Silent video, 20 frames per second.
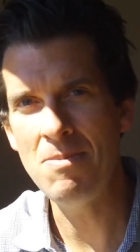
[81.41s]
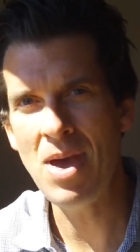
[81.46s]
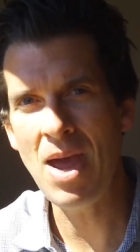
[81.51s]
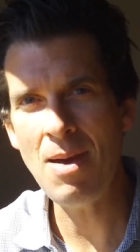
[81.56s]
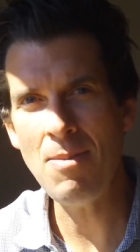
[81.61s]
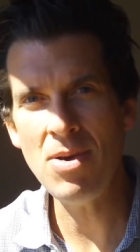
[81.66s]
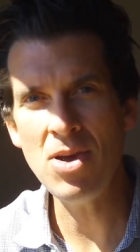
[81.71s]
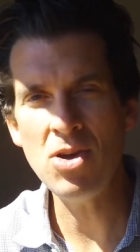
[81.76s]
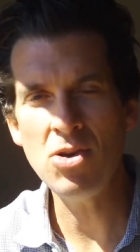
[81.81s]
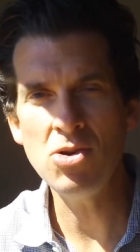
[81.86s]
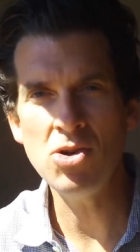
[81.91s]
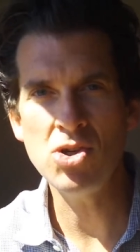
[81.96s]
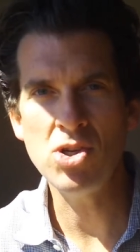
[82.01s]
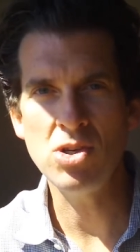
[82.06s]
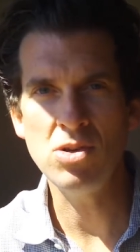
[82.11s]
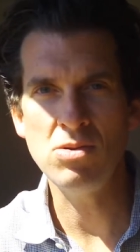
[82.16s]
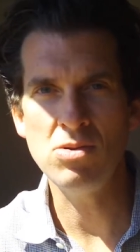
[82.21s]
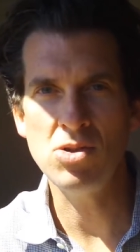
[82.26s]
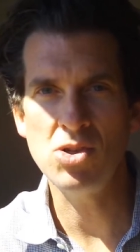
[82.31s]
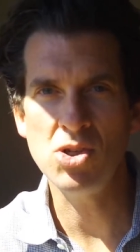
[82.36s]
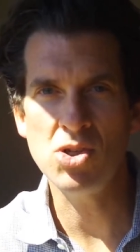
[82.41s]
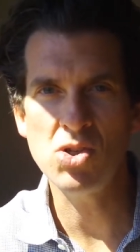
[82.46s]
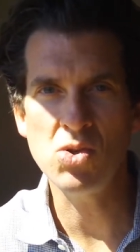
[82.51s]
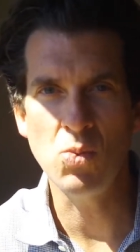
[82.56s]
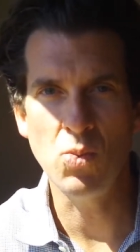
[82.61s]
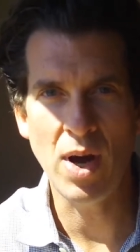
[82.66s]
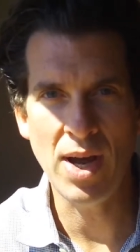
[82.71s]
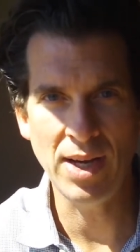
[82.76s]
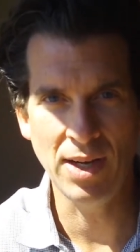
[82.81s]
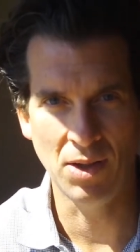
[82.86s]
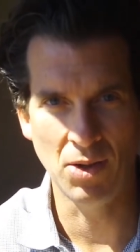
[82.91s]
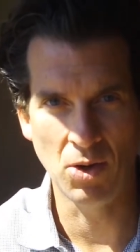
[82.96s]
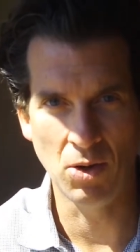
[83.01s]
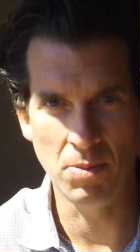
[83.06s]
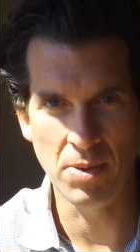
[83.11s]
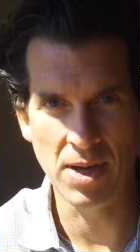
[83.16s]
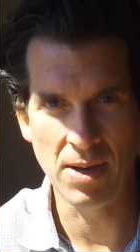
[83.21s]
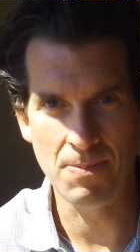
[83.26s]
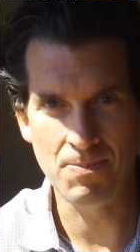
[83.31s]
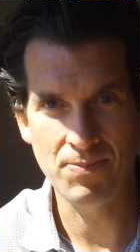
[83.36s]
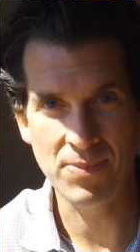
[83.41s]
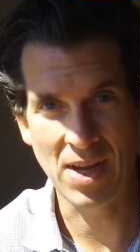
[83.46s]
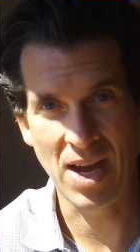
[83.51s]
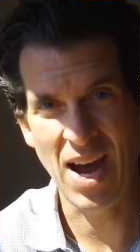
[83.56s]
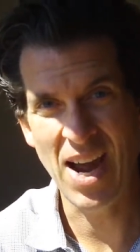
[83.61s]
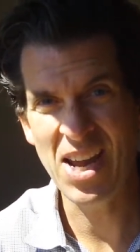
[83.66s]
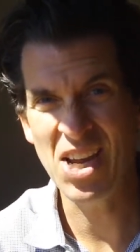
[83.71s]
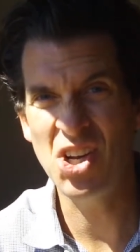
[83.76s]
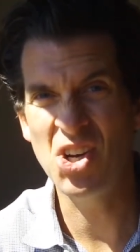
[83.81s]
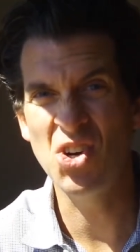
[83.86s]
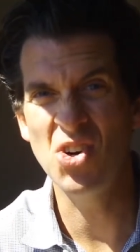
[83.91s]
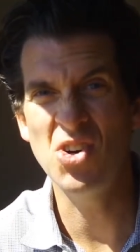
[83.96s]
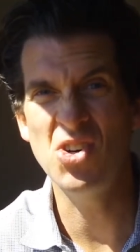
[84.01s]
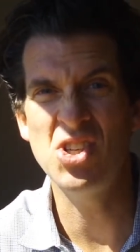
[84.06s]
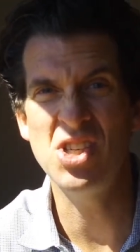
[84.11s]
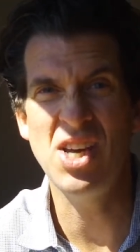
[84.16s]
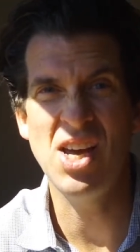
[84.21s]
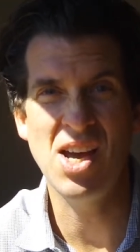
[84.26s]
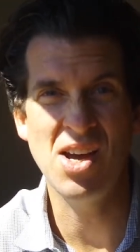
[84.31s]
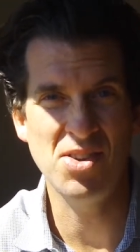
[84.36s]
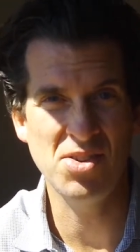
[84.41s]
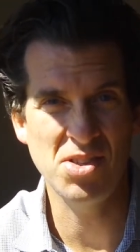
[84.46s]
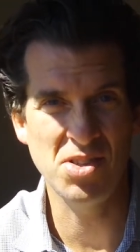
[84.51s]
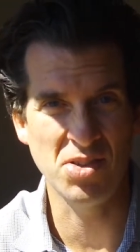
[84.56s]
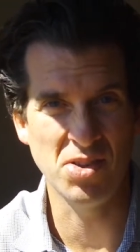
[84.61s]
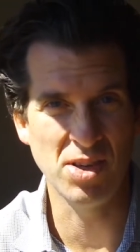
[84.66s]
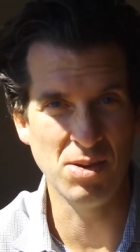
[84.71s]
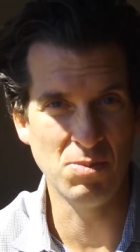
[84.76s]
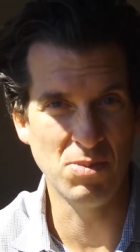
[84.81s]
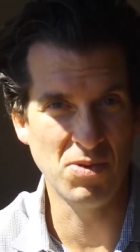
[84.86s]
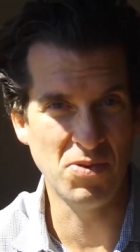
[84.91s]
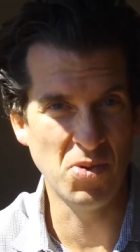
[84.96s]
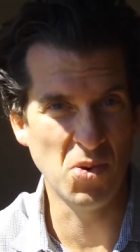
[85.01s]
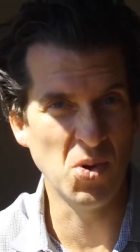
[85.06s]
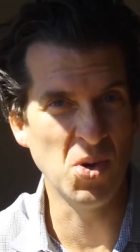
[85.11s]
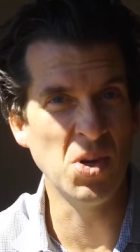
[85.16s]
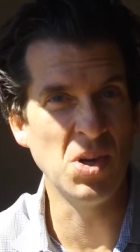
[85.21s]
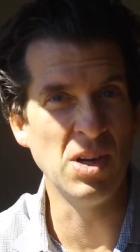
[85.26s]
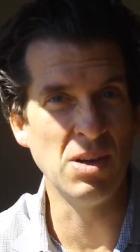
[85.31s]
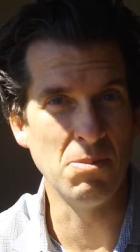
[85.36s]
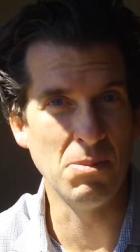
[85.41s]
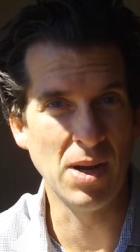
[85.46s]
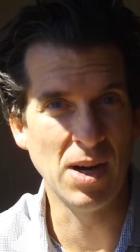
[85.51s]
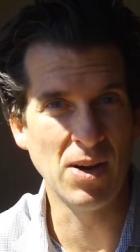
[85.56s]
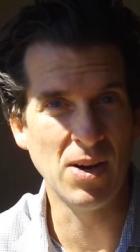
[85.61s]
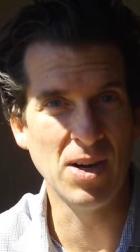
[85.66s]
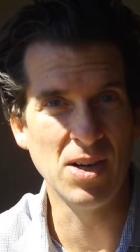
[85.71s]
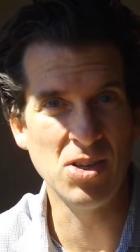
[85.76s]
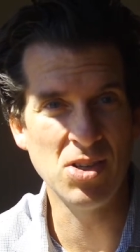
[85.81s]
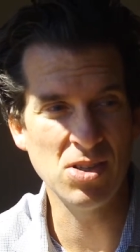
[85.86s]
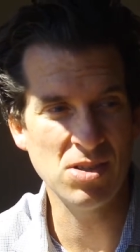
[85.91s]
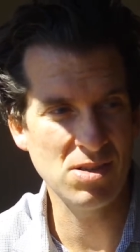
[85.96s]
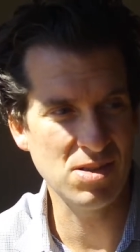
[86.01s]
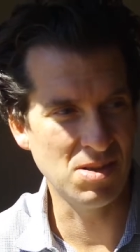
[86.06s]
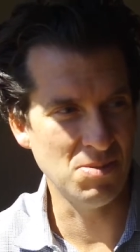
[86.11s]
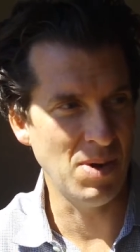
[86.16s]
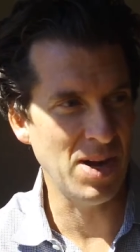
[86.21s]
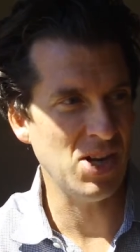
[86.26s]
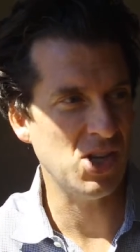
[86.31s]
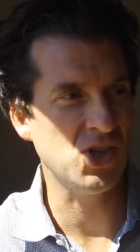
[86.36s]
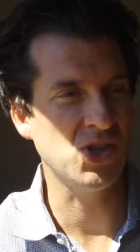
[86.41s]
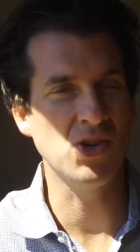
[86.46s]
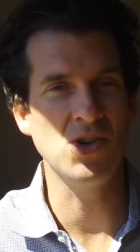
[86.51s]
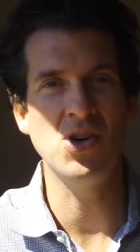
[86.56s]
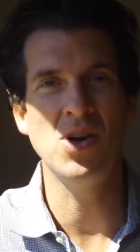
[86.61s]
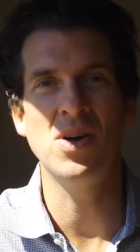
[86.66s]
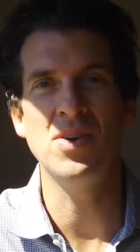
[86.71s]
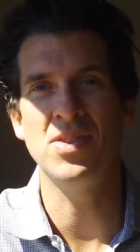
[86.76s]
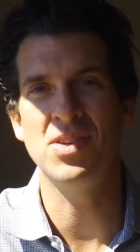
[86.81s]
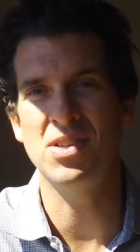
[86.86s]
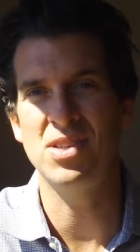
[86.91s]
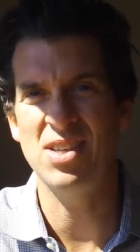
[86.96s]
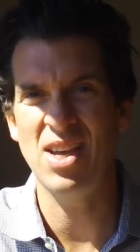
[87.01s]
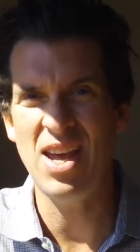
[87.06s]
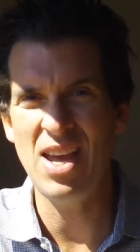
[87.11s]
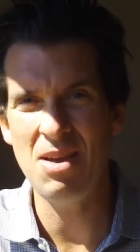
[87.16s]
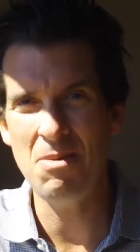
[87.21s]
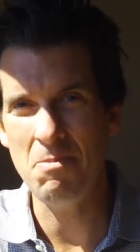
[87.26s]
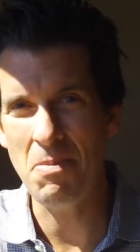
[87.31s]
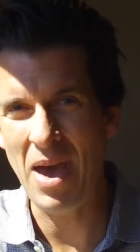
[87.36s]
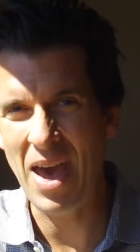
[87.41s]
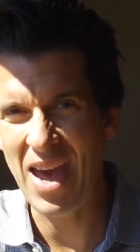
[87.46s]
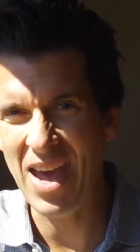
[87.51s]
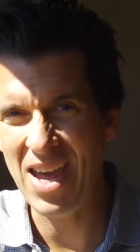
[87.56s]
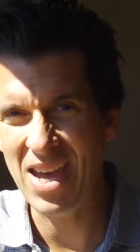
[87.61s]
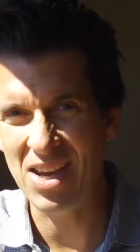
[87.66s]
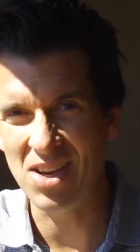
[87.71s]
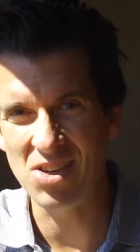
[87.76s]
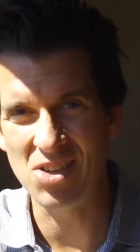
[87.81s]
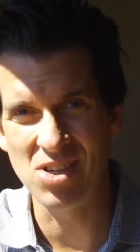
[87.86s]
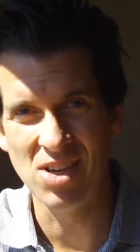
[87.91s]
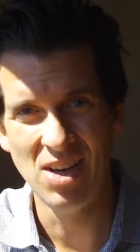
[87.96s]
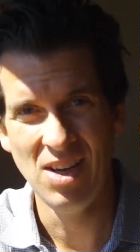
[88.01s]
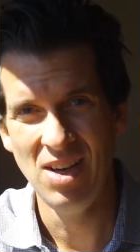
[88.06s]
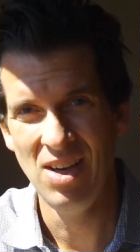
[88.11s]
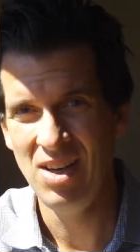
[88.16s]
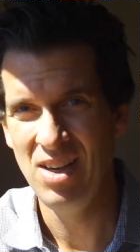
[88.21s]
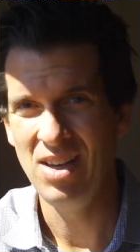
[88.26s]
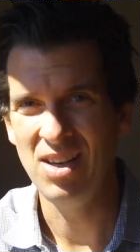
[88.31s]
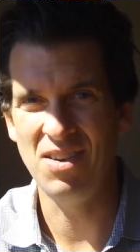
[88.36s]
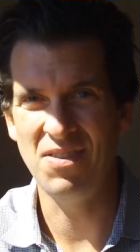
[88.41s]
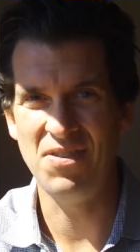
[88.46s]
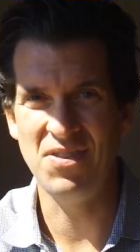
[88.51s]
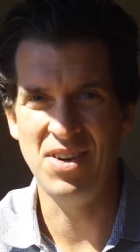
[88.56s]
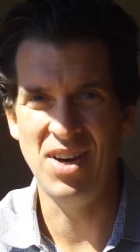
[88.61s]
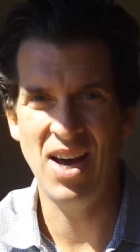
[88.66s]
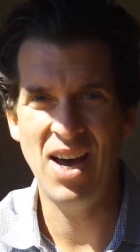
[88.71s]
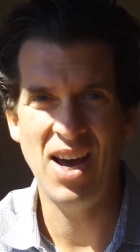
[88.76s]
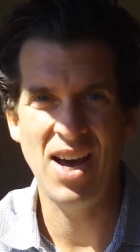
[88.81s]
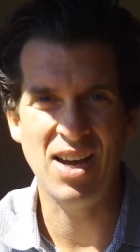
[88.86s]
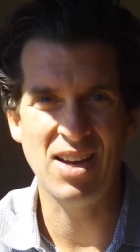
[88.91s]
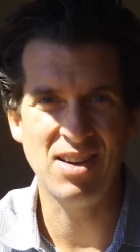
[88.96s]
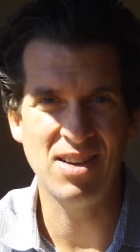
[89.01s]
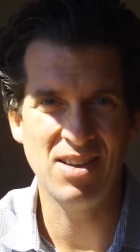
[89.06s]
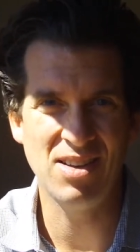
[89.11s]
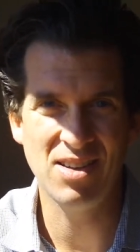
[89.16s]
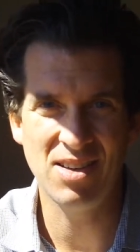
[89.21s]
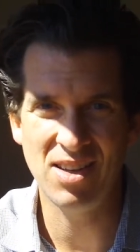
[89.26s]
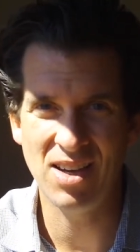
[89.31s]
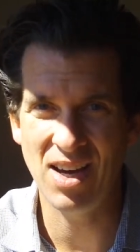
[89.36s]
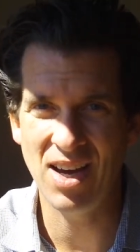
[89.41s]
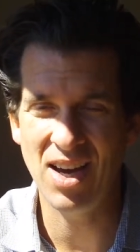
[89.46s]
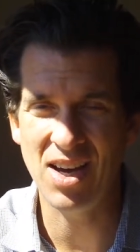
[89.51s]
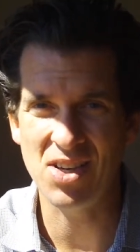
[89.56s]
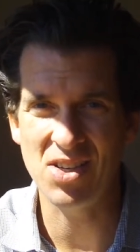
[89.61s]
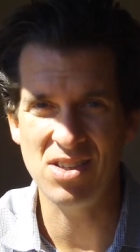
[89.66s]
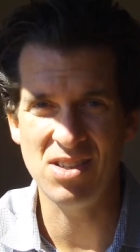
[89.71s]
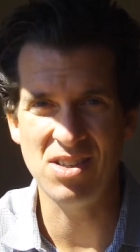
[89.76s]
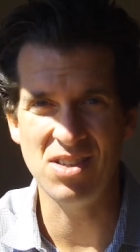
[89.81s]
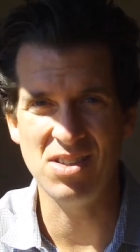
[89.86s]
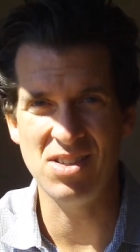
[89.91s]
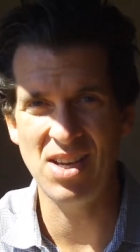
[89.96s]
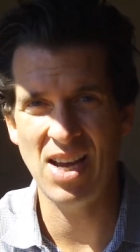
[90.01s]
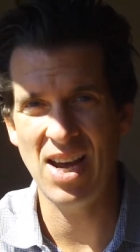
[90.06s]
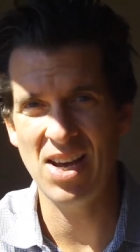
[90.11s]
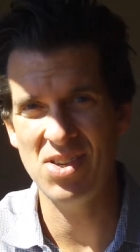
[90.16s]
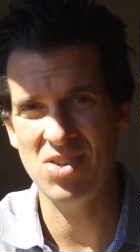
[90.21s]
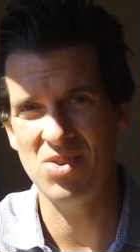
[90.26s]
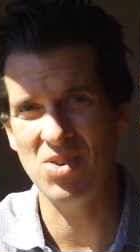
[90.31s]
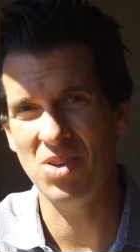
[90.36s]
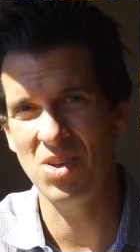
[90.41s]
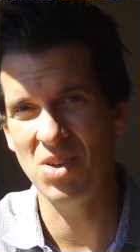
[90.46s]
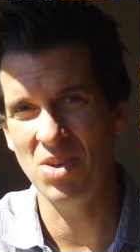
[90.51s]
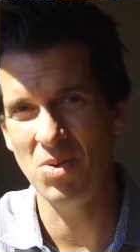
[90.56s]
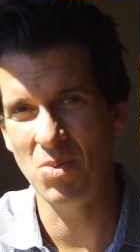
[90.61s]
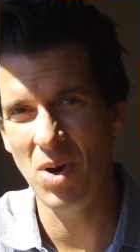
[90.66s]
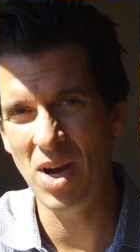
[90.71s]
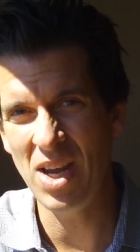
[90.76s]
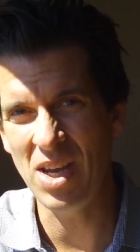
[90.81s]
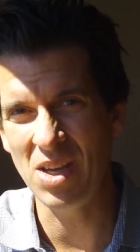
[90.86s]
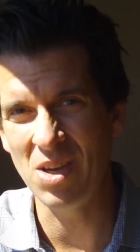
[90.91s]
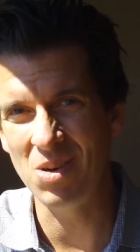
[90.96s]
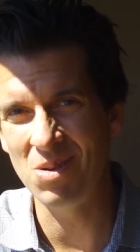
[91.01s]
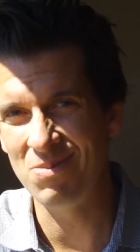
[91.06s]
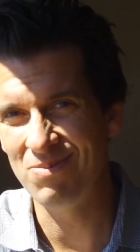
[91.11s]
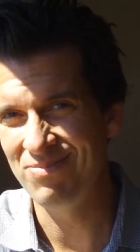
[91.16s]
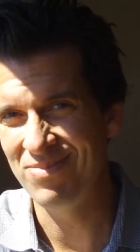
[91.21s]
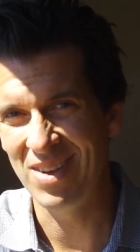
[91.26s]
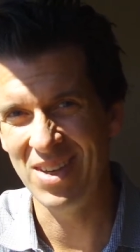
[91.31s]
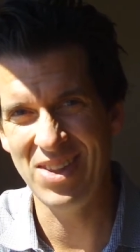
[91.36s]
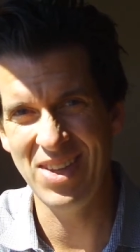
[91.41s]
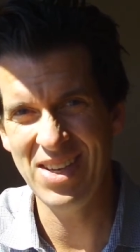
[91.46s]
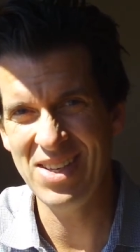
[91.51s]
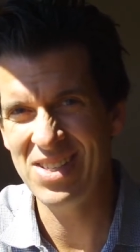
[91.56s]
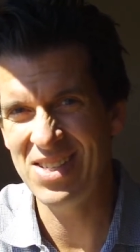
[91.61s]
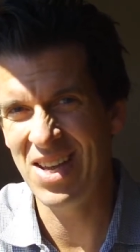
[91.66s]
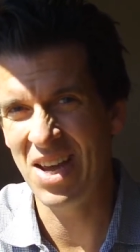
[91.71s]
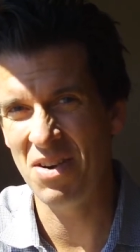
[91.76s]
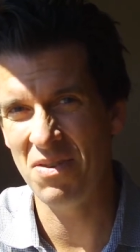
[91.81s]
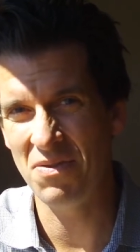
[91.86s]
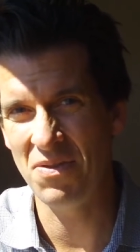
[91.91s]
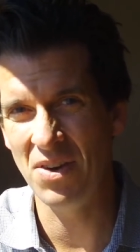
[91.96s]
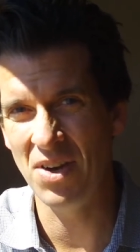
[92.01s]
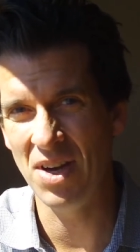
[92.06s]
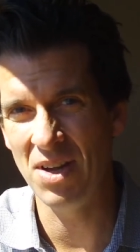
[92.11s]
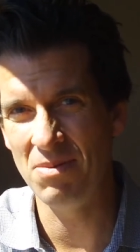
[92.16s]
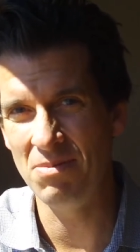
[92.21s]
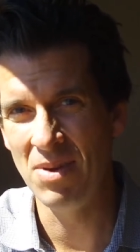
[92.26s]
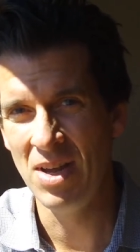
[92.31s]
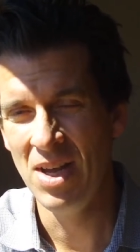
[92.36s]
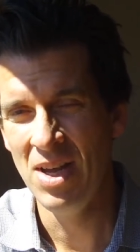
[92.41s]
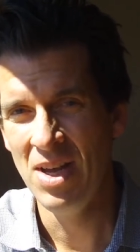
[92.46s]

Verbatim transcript: maybe you should just wait a little bit. I encourage counseling before you get married just to make sure you're on the same page. If not, gosh, disaster could await you, and that's not fun.